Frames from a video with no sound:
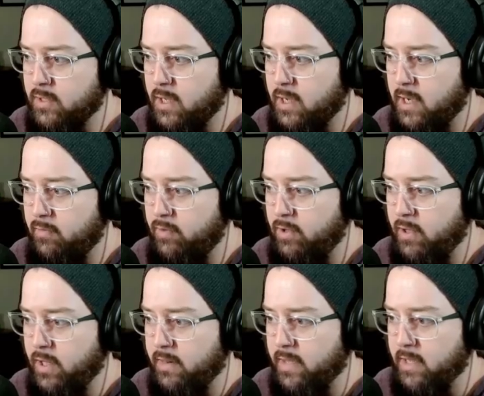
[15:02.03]
I feel
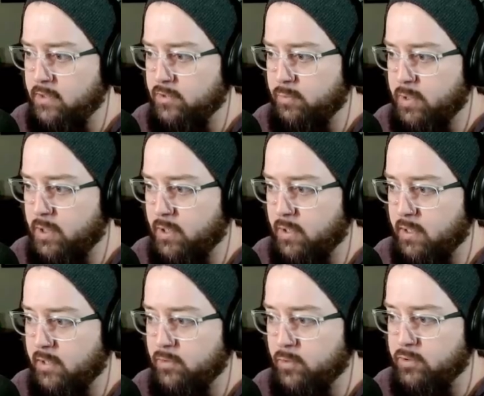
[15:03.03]
like that just appeared.
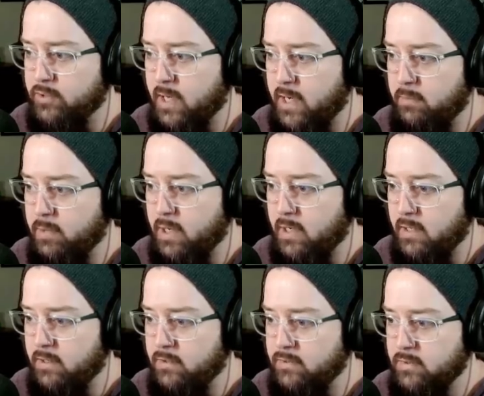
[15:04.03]
Unless it was just hiding behind
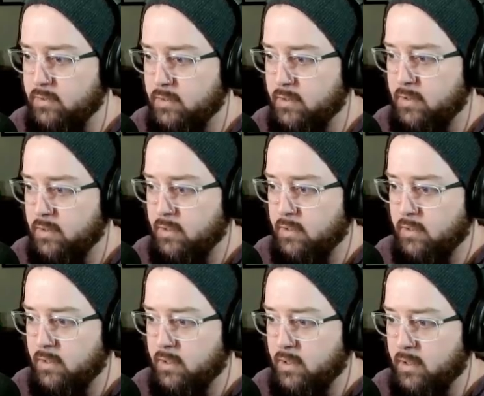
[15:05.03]
this
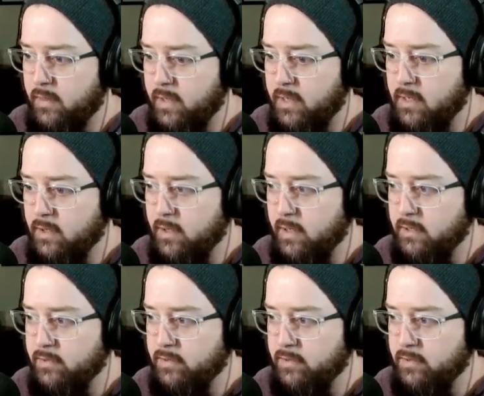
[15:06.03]
thing here and I just